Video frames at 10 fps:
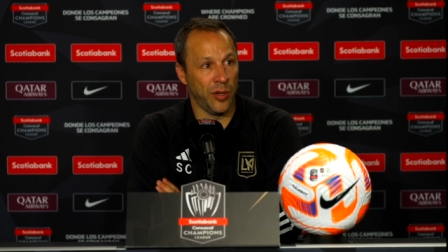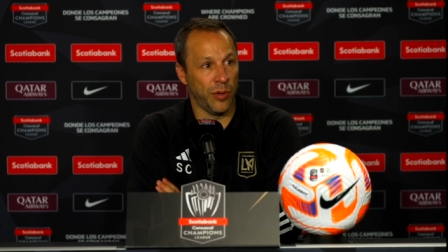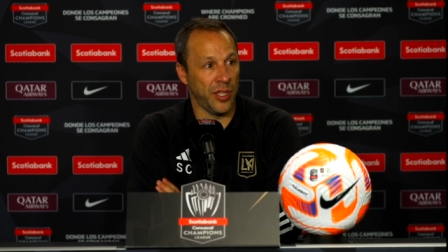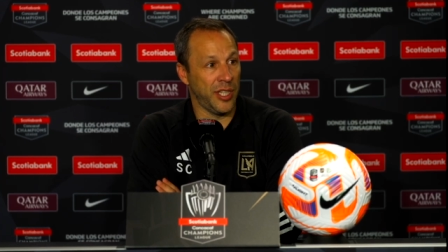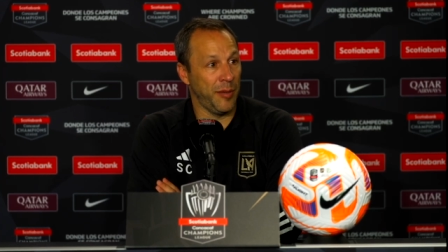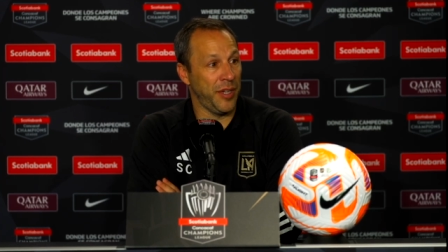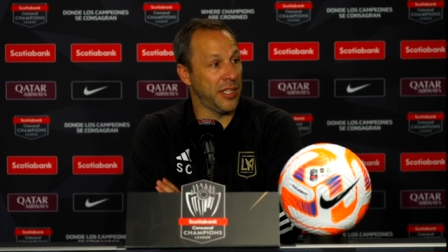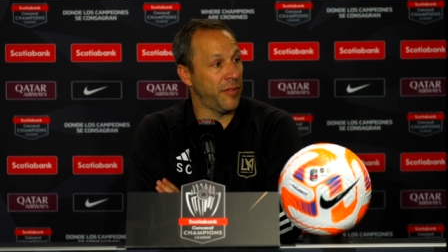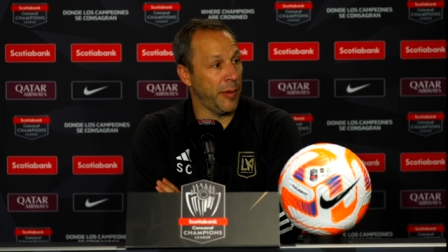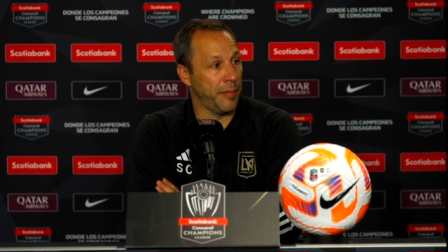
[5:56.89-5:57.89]
what the team
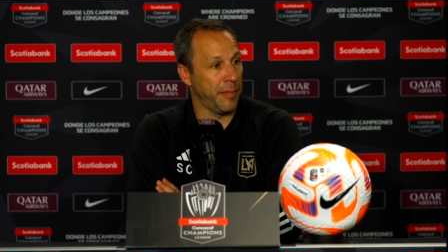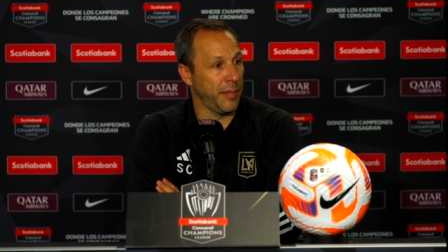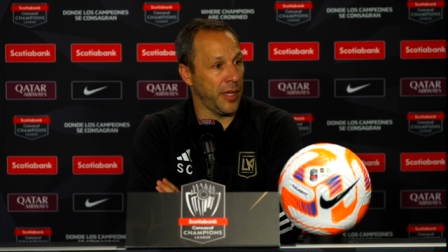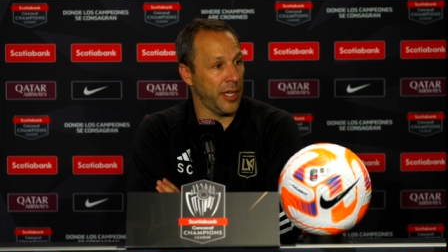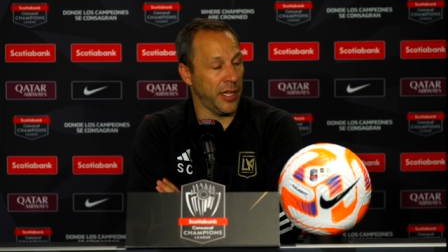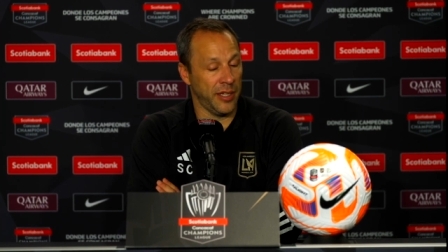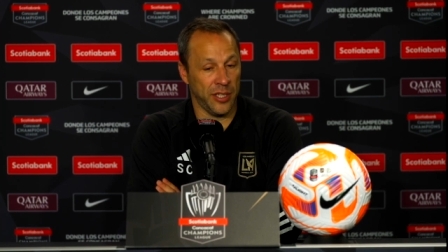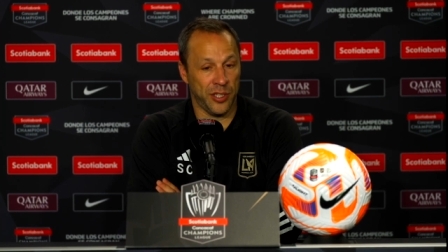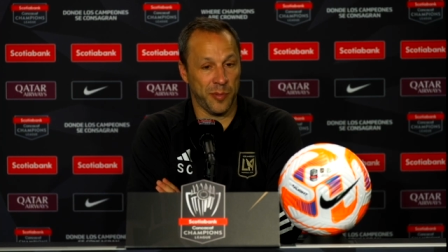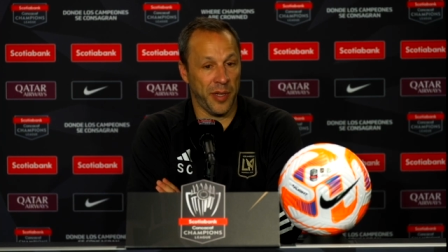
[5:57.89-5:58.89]
needs of him. And
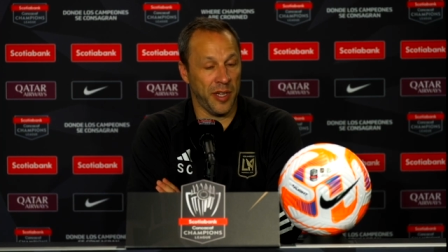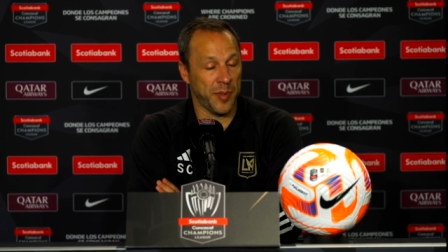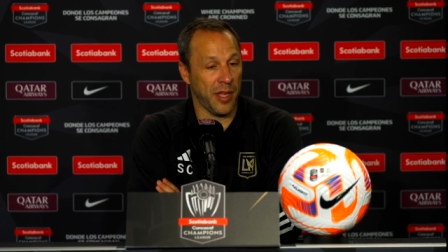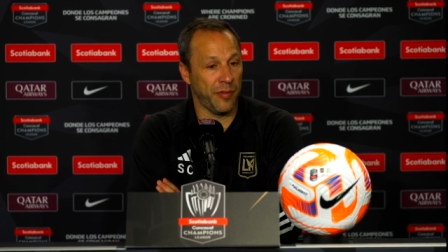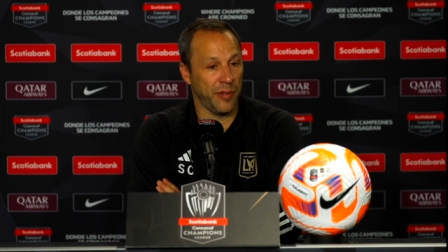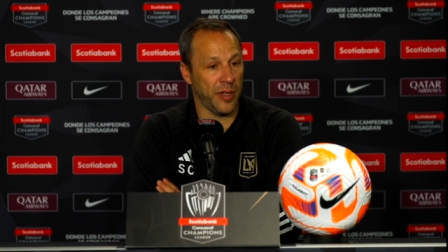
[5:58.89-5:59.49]
that's just being himself.